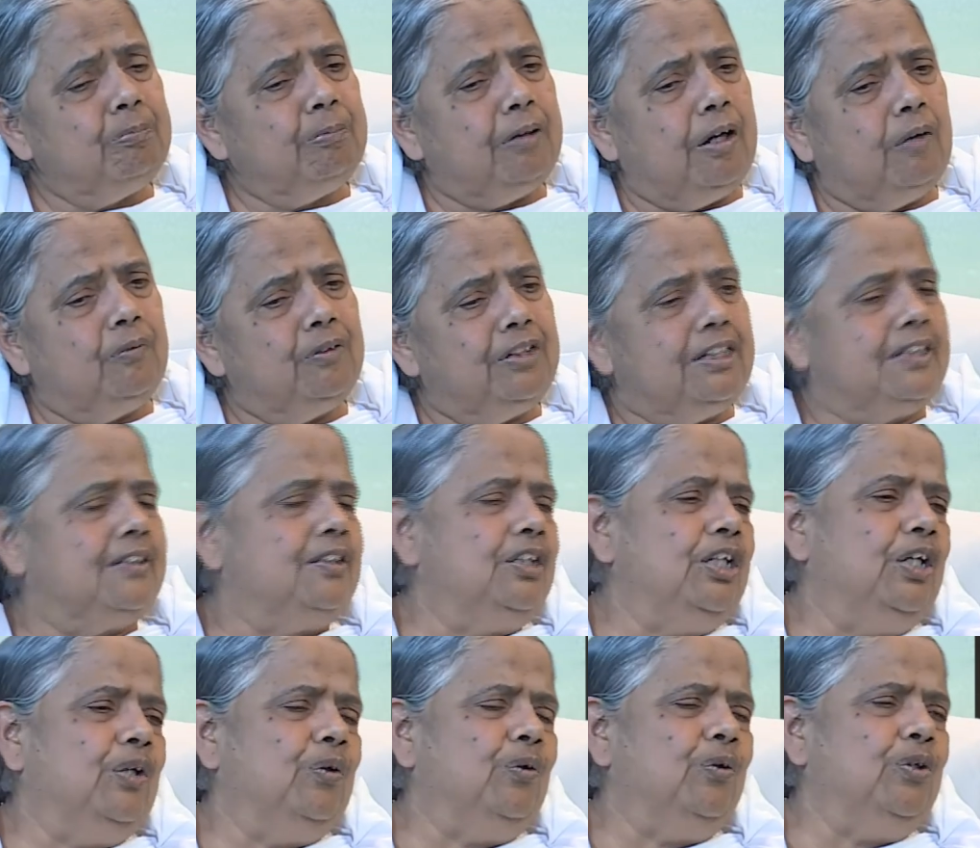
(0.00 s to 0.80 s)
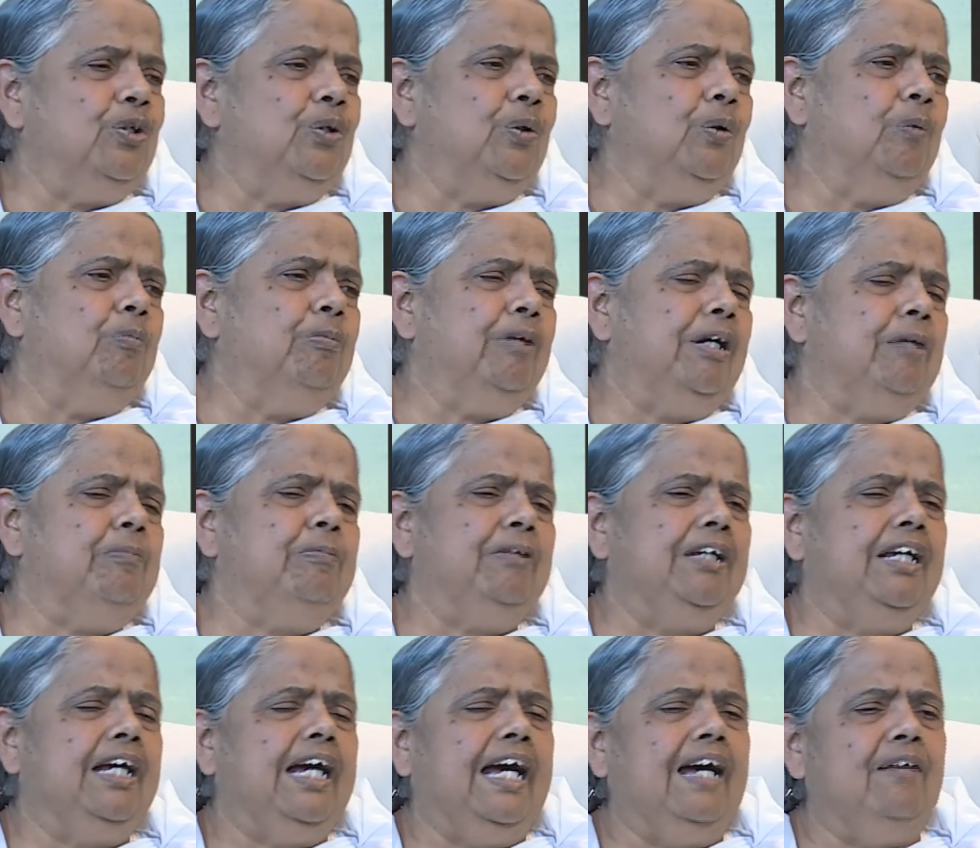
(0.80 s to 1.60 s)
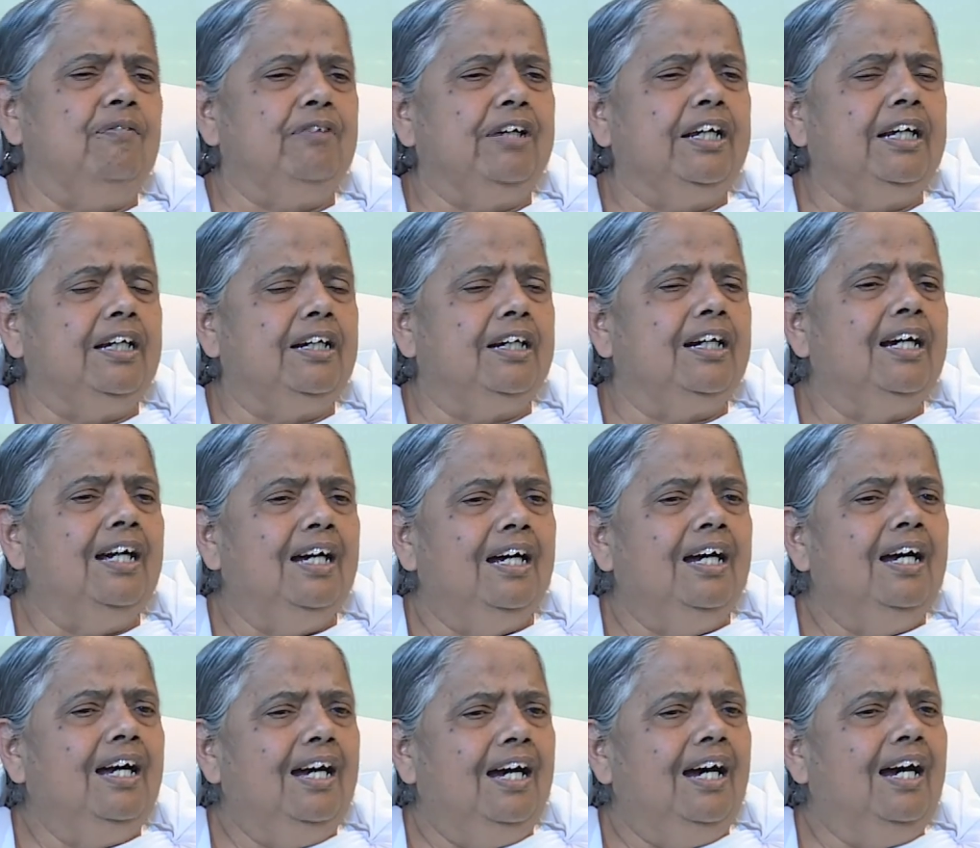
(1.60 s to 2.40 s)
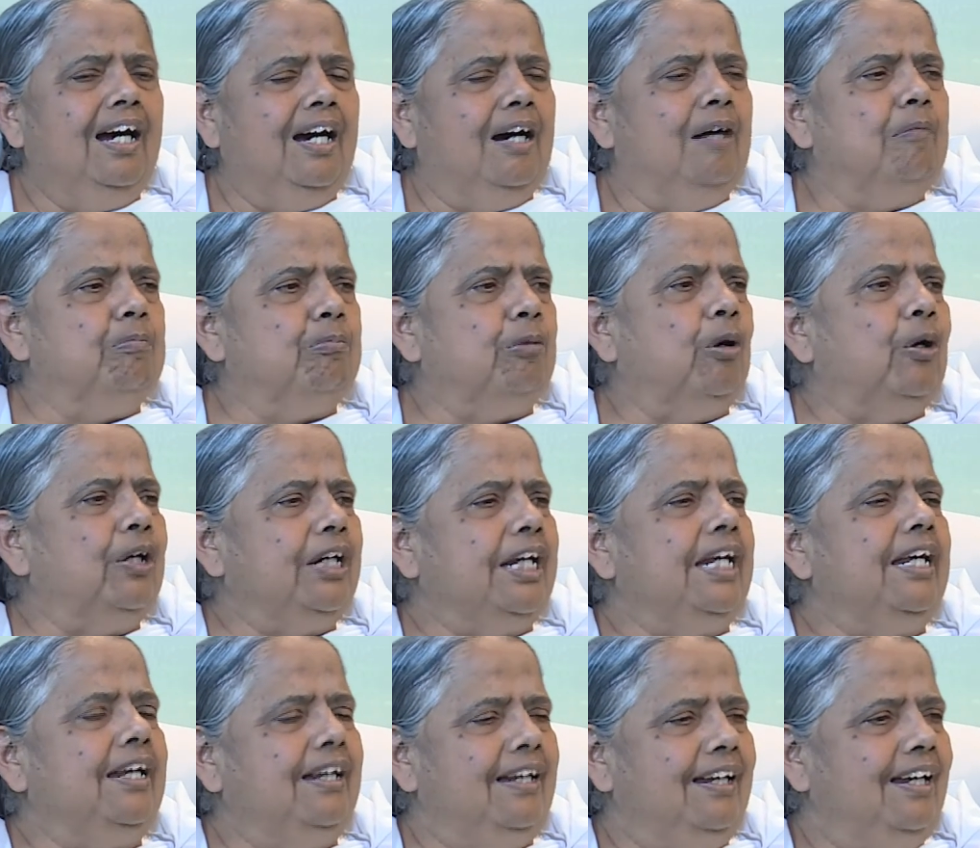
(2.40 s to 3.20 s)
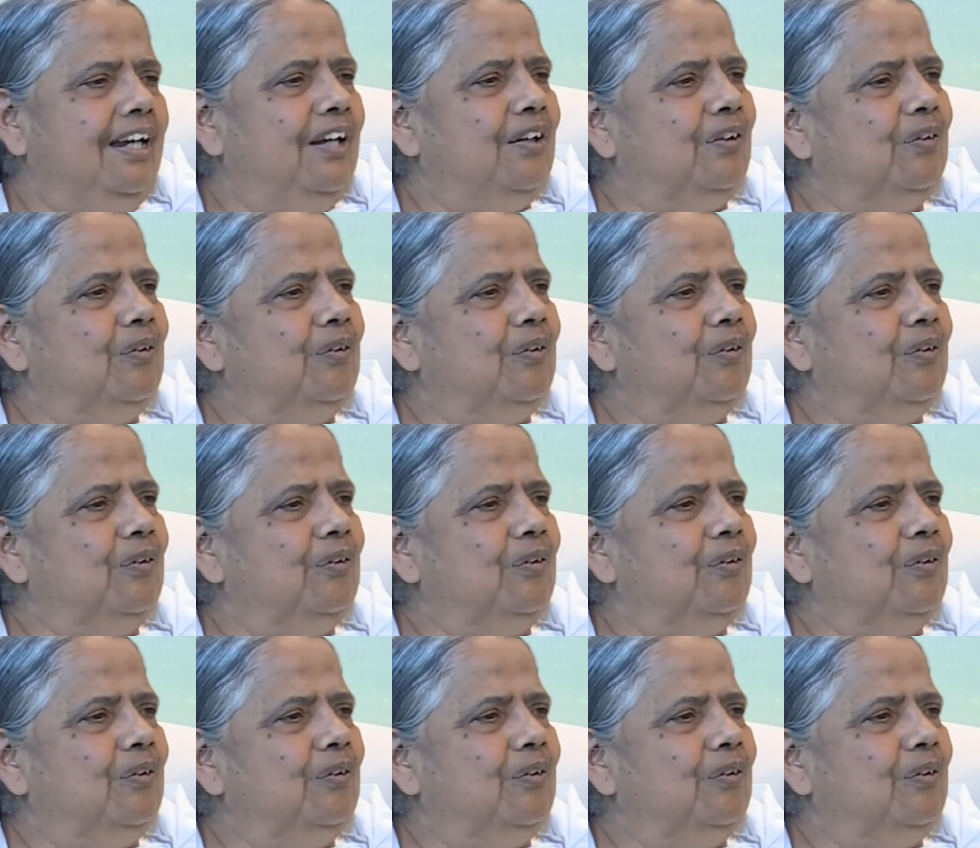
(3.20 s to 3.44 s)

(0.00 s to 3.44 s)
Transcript: powers. You may be having a body,